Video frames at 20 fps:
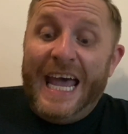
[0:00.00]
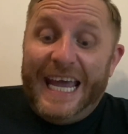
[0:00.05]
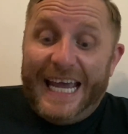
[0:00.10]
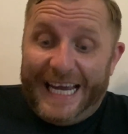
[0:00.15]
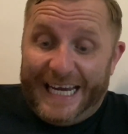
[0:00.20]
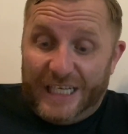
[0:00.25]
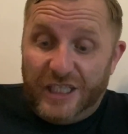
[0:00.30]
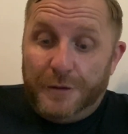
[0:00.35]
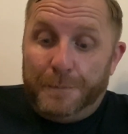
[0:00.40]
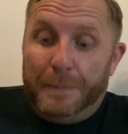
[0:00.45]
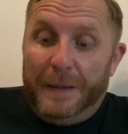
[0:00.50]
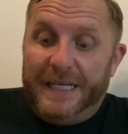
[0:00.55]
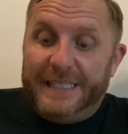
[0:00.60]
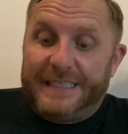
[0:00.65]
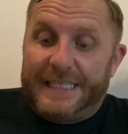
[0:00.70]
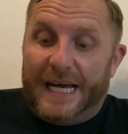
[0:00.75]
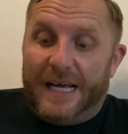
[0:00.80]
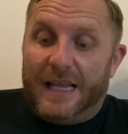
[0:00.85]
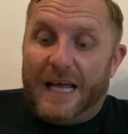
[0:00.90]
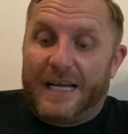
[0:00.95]
Each
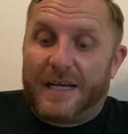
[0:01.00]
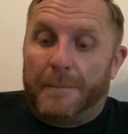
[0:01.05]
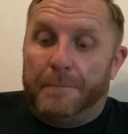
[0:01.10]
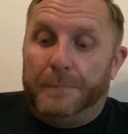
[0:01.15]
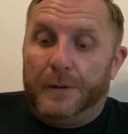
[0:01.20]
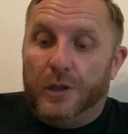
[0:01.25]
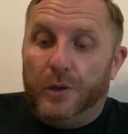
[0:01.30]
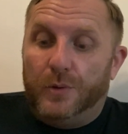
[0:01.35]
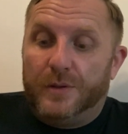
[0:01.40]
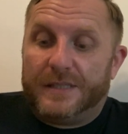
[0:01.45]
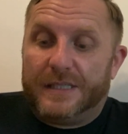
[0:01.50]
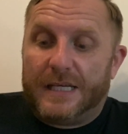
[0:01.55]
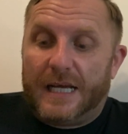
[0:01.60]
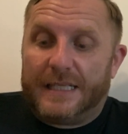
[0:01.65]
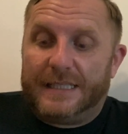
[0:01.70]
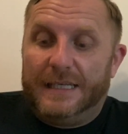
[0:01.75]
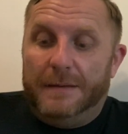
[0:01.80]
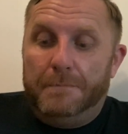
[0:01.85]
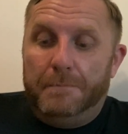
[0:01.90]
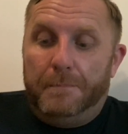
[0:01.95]
pigtail had a blue
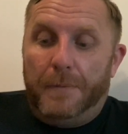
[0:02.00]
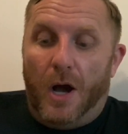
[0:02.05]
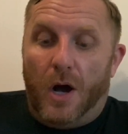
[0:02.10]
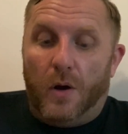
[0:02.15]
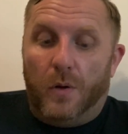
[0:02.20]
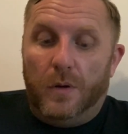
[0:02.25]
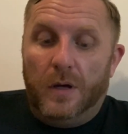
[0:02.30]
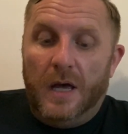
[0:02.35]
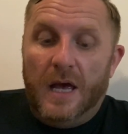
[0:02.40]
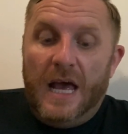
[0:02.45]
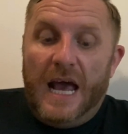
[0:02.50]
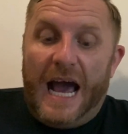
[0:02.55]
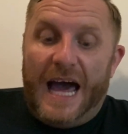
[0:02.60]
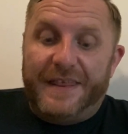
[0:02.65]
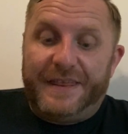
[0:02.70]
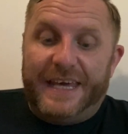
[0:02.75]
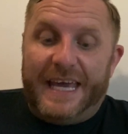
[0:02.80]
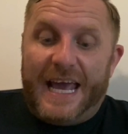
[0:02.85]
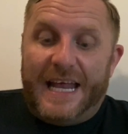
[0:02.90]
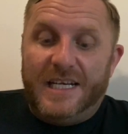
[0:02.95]
satin bow
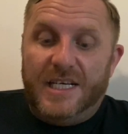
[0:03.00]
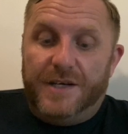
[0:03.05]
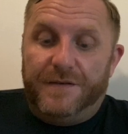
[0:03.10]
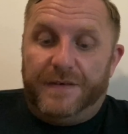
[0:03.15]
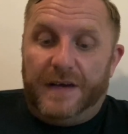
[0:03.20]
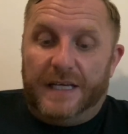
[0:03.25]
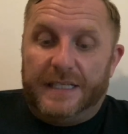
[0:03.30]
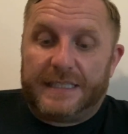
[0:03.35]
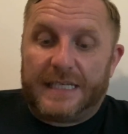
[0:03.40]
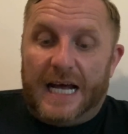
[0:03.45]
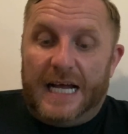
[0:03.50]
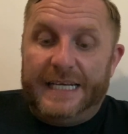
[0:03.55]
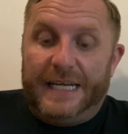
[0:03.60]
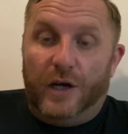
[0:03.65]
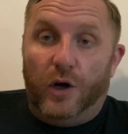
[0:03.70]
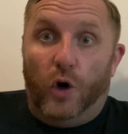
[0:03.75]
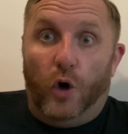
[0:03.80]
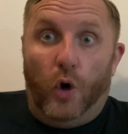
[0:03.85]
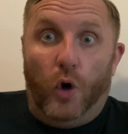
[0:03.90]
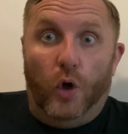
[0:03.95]
at the end of it, and
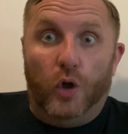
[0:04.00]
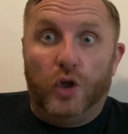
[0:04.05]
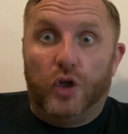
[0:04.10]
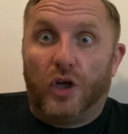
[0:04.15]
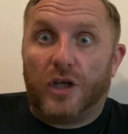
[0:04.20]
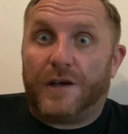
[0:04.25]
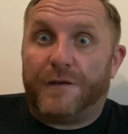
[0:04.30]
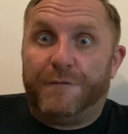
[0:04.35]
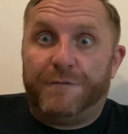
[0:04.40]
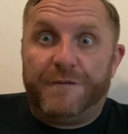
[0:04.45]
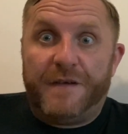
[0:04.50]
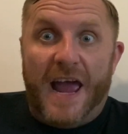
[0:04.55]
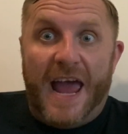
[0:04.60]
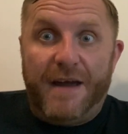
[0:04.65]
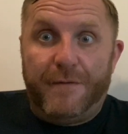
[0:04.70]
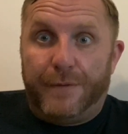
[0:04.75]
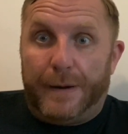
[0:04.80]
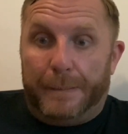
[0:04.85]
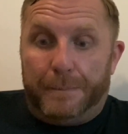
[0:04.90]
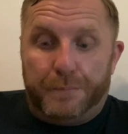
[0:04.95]
it all looked
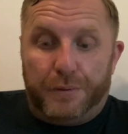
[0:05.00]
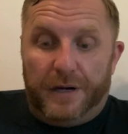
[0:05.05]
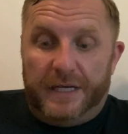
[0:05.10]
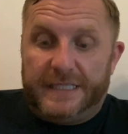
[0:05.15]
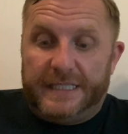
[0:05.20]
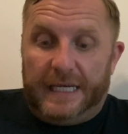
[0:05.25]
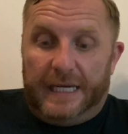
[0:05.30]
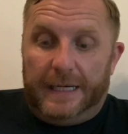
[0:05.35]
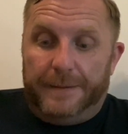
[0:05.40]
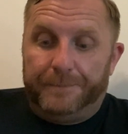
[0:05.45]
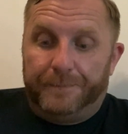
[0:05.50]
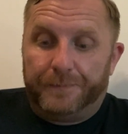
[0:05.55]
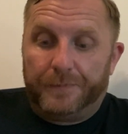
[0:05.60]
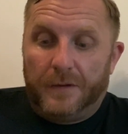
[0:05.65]
very pretty.